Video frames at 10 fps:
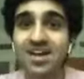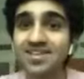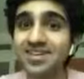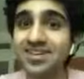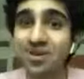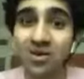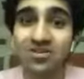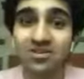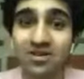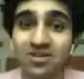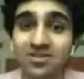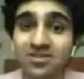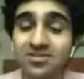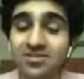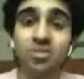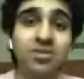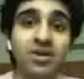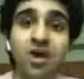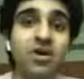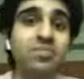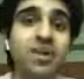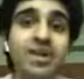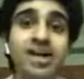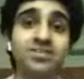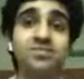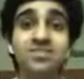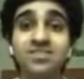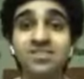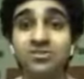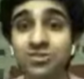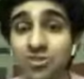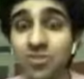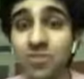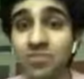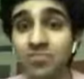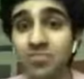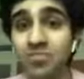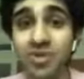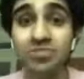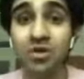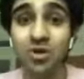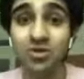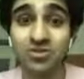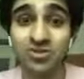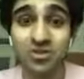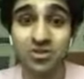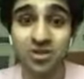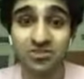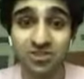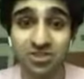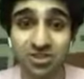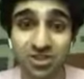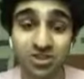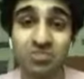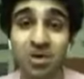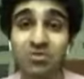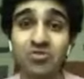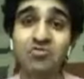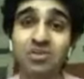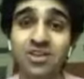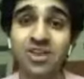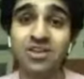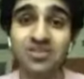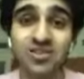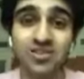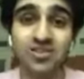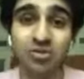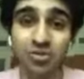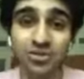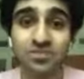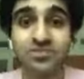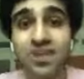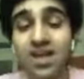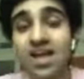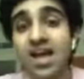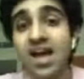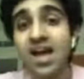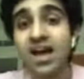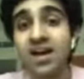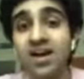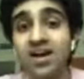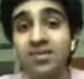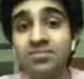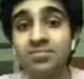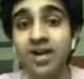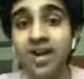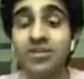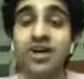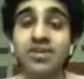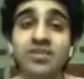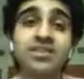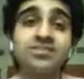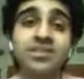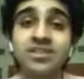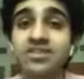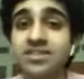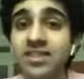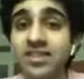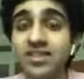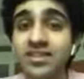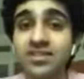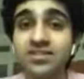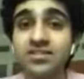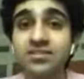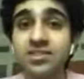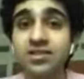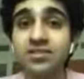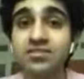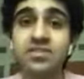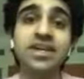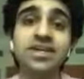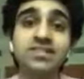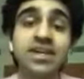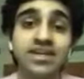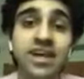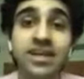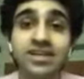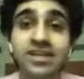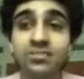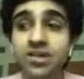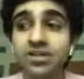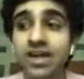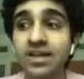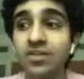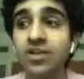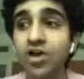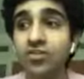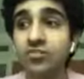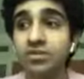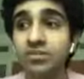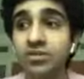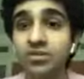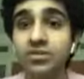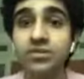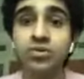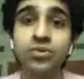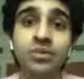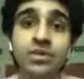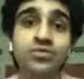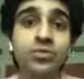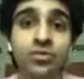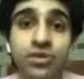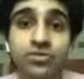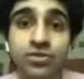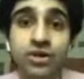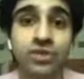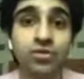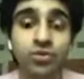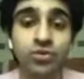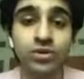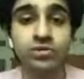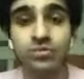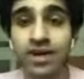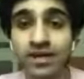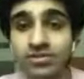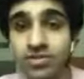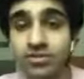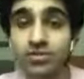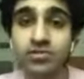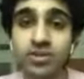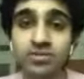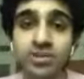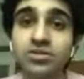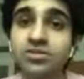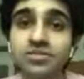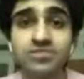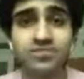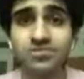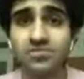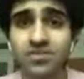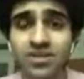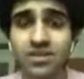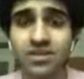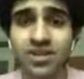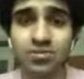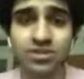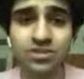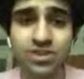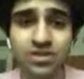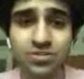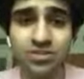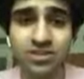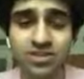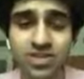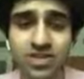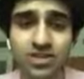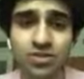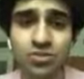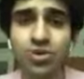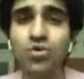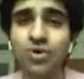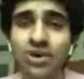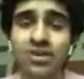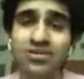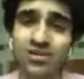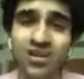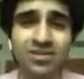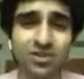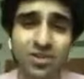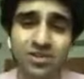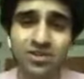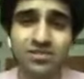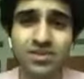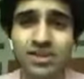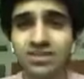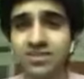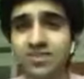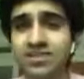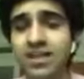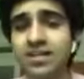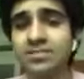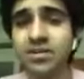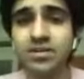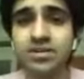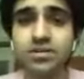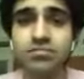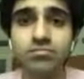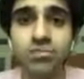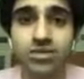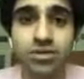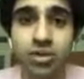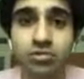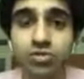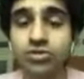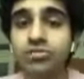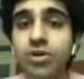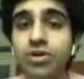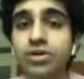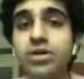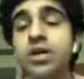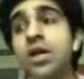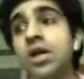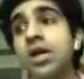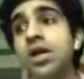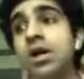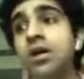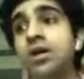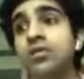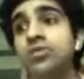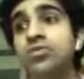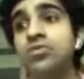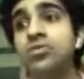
a lot of doctors probably are not paid as much as they should be because of the sheer amount of work and effort that they put in. It is a sad reality, and a lot of people told me that if you're doing it for the money, don't do it. I never did it for the money, because it was just like, you know what, okay, I will earn and stuff like that, but that's not the most important. So